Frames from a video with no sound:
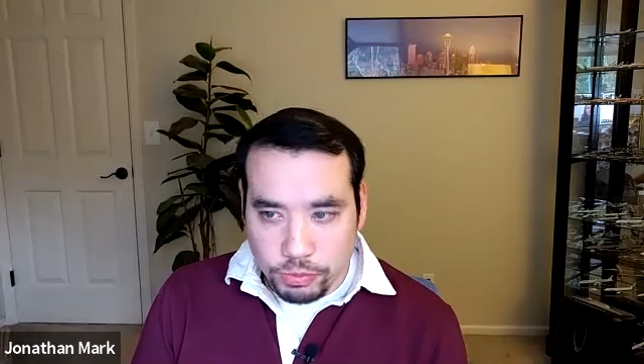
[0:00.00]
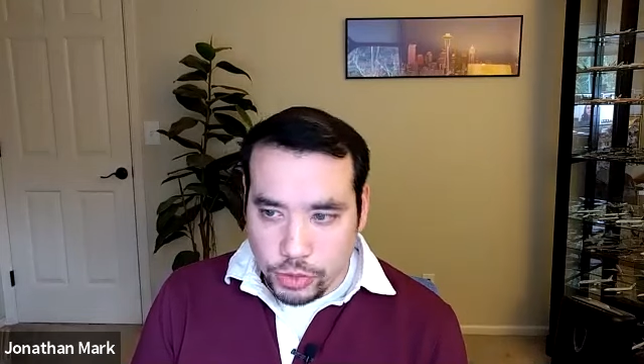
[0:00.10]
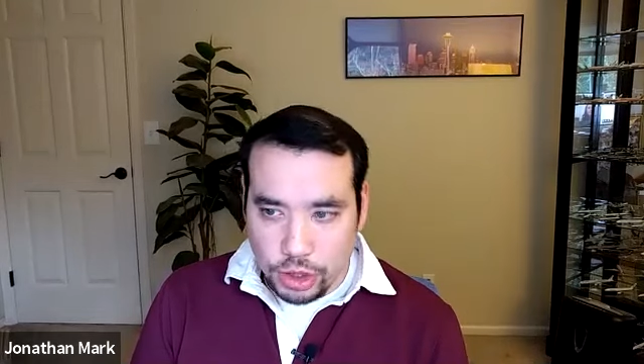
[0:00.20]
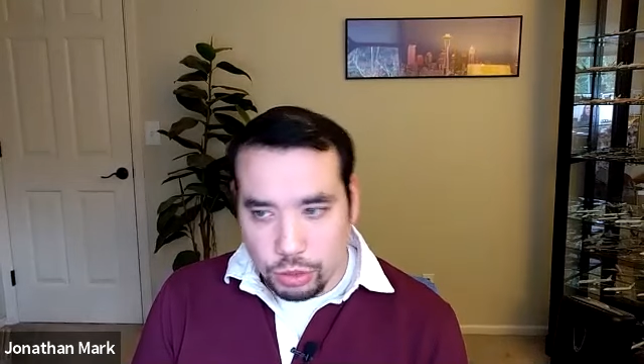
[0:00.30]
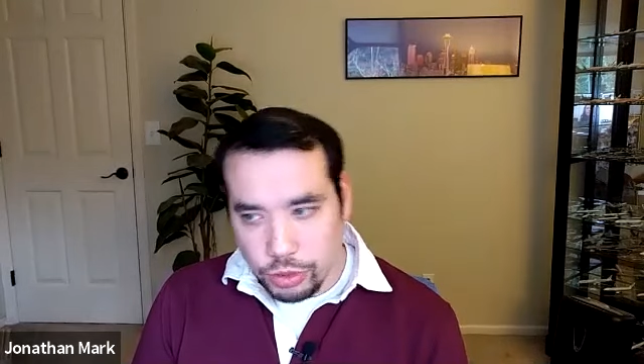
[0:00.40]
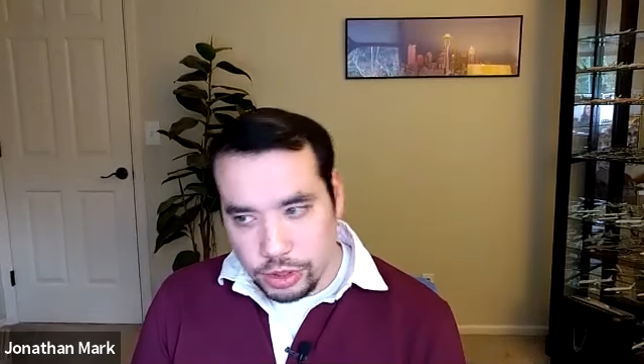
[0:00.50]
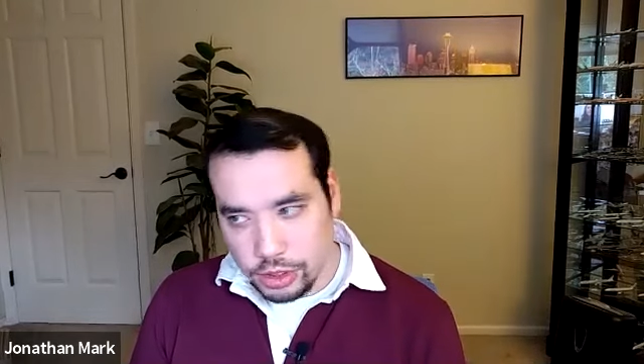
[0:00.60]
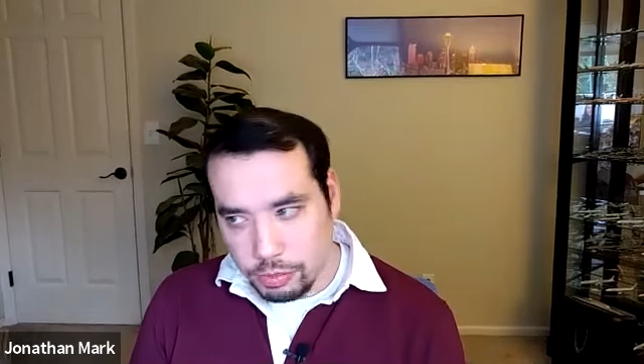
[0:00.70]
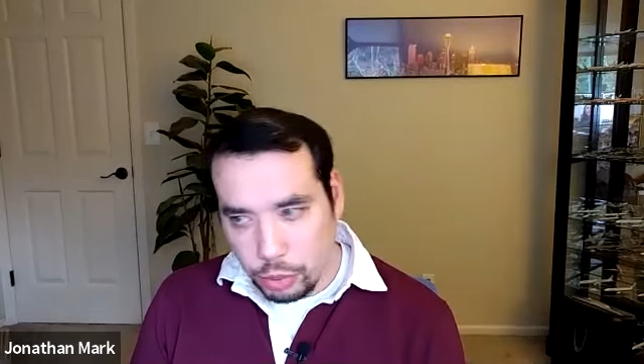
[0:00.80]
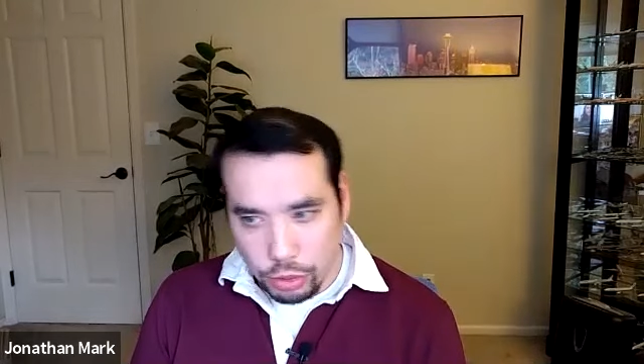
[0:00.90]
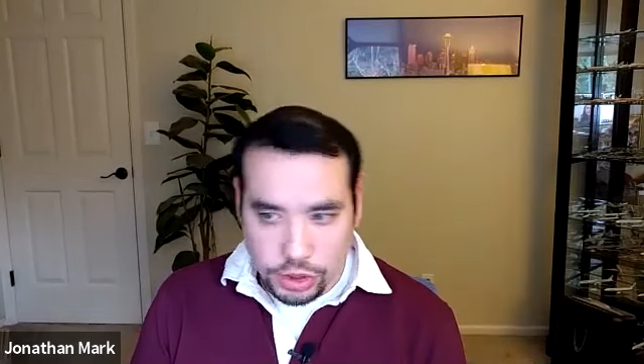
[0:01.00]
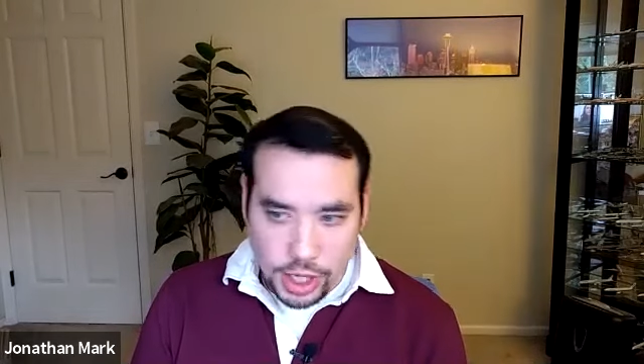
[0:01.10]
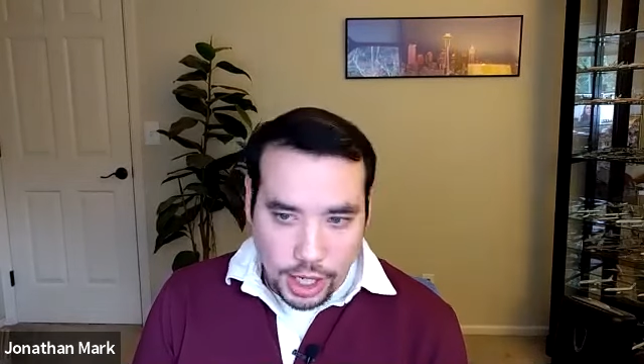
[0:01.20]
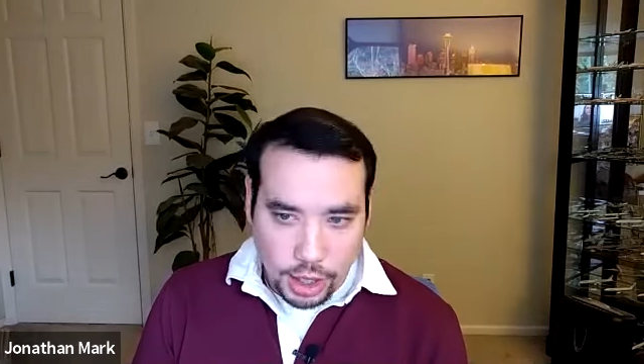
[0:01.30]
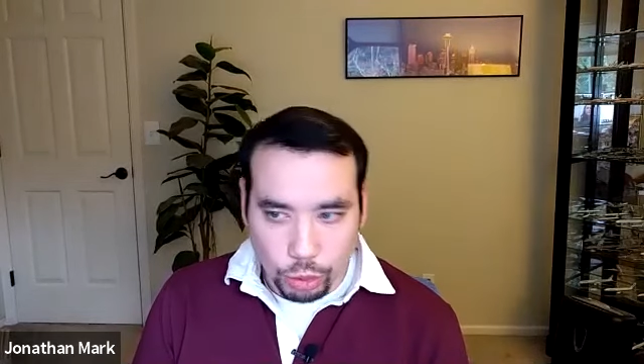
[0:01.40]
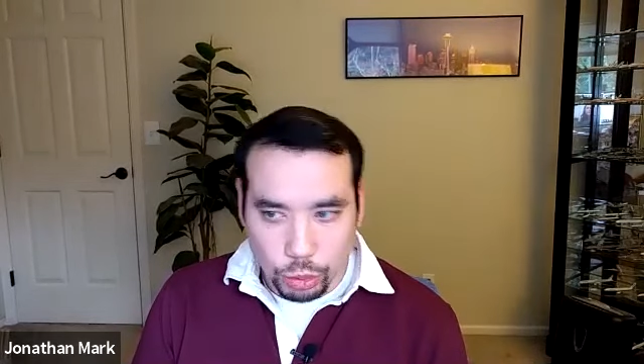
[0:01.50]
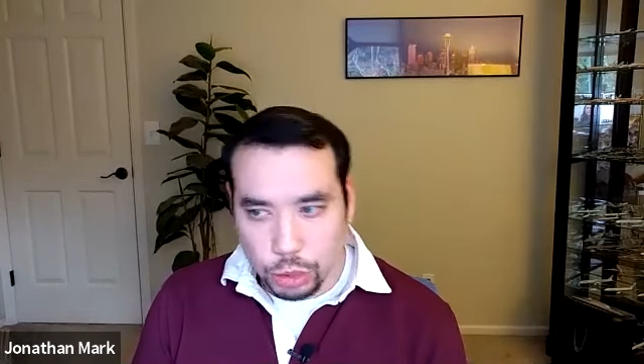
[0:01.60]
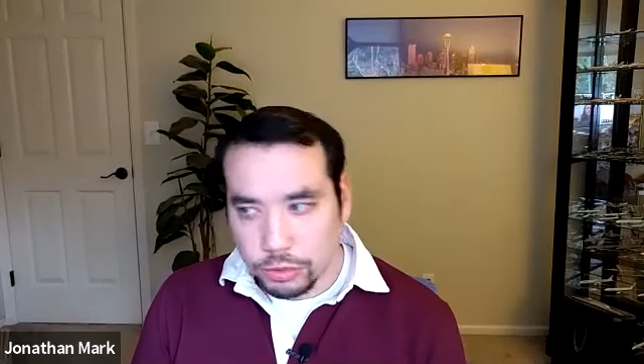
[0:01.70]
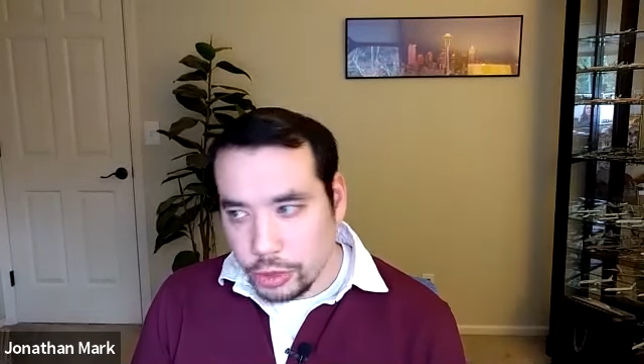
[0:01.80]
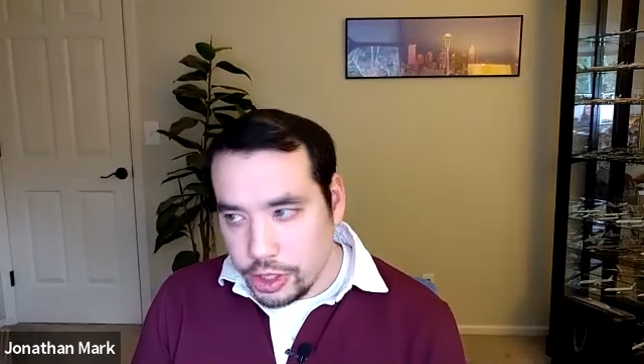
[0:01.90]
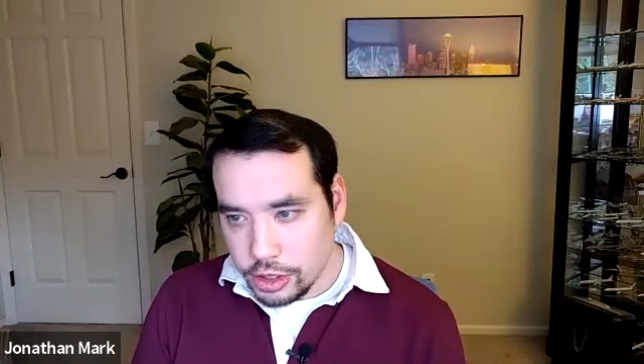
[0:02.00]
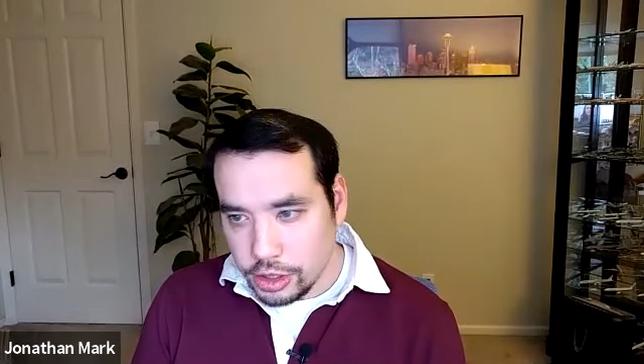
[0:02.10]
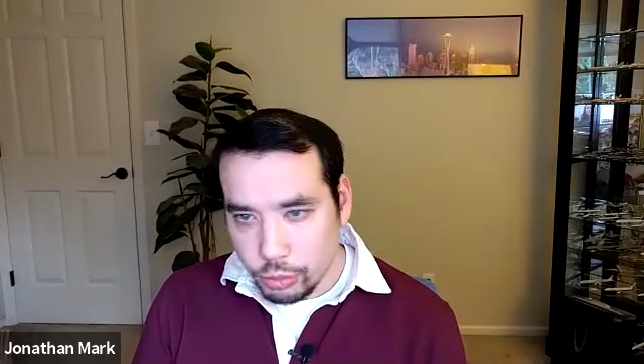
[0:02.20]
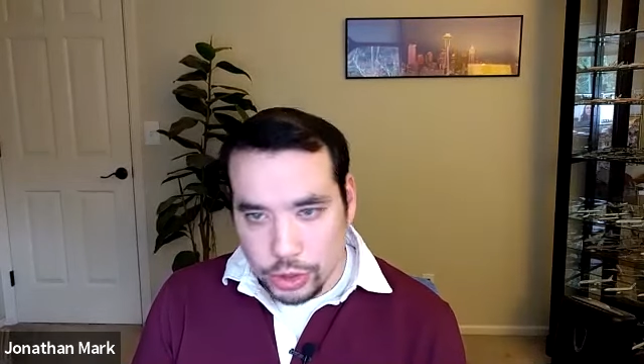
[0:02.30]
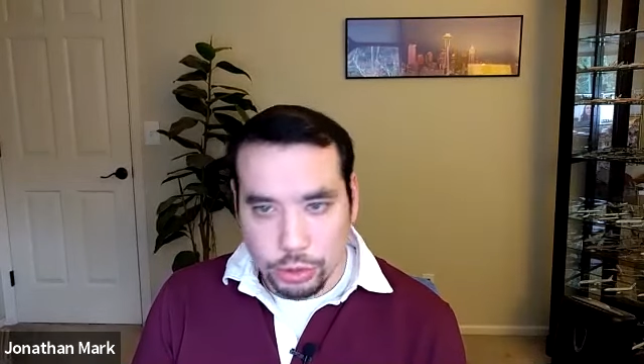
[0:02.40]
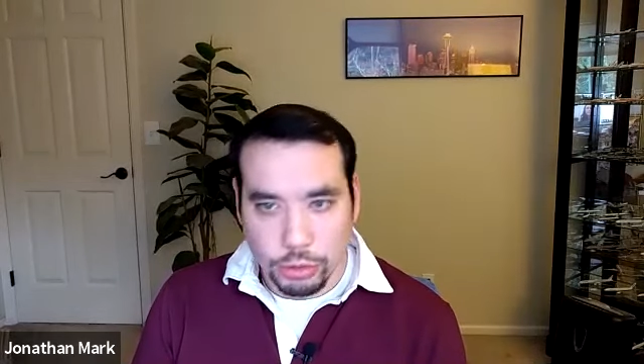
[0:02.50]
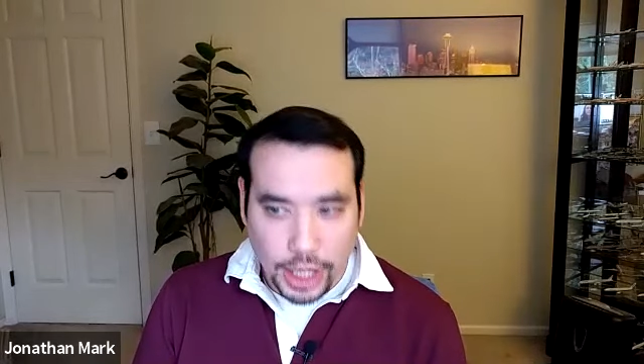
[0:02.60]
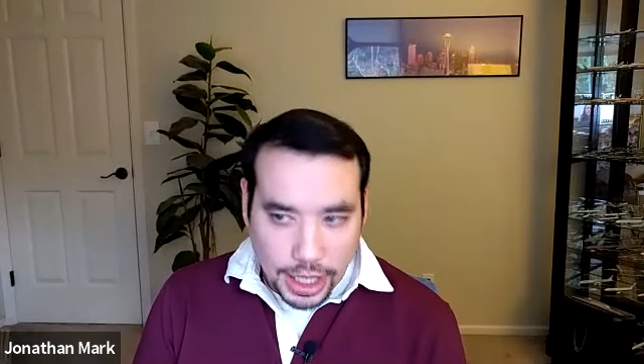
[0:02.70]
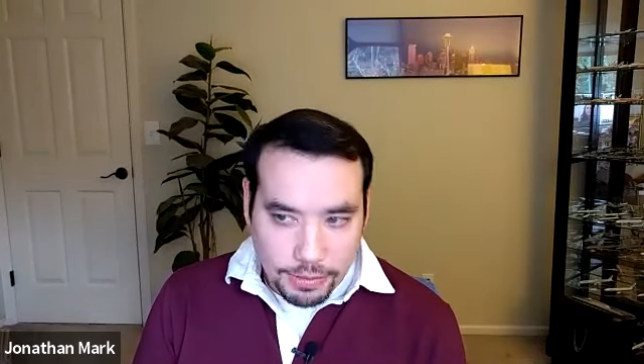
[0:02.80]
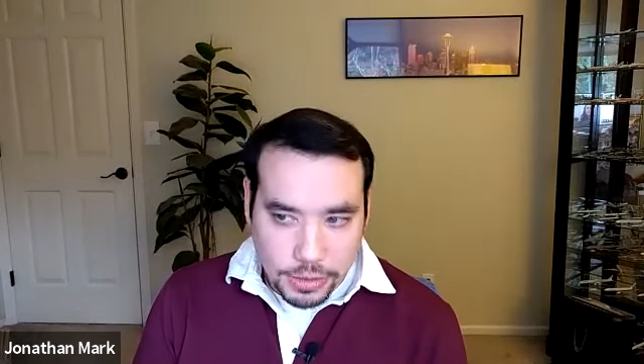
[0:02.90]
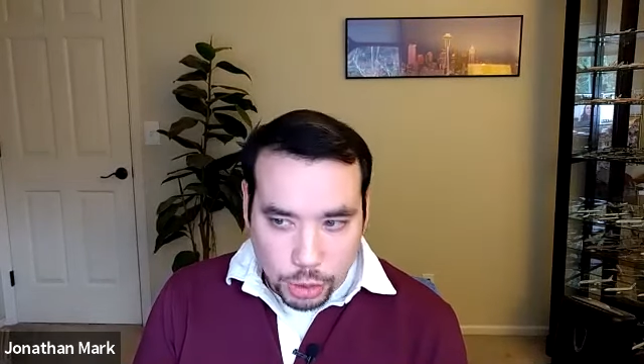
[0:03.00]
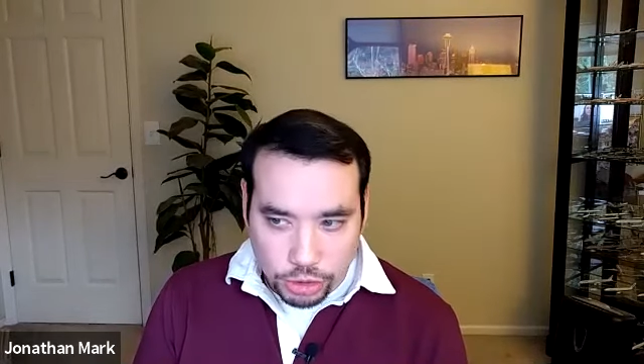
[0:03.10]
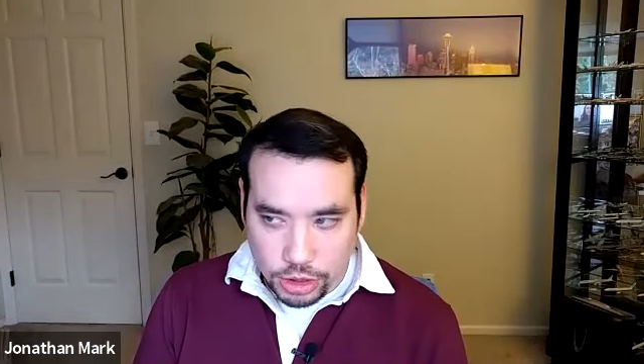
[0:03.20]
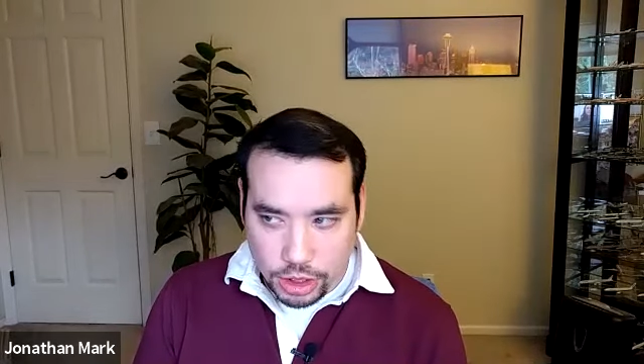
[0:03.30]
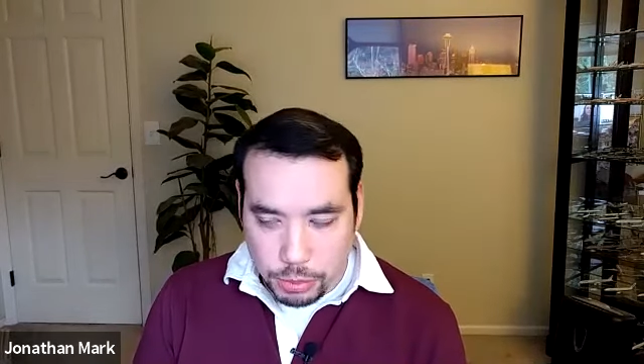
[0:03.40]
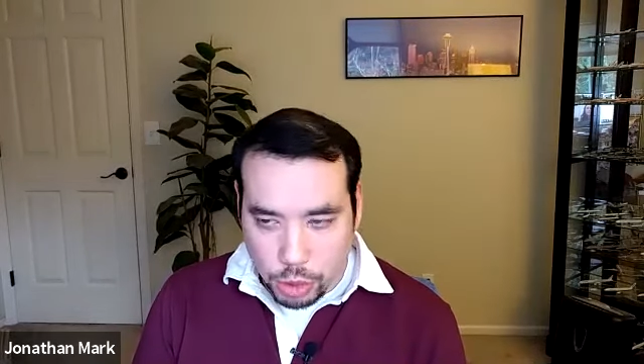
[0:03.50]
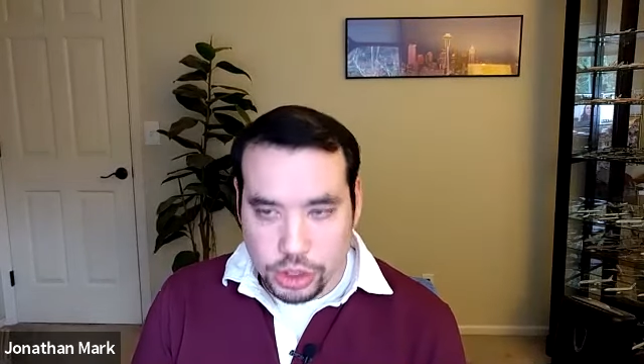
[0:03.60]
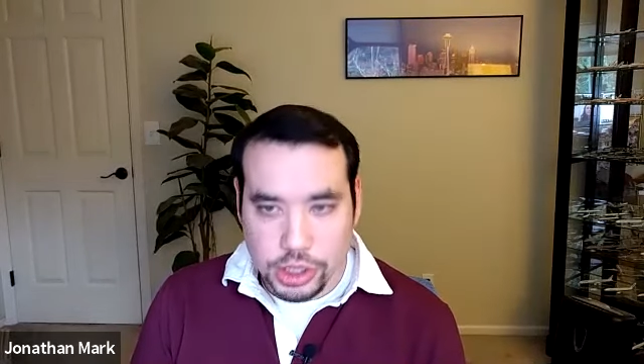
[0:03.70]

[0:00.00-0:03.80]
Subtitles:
was this per se or rule of reason. We survived a motion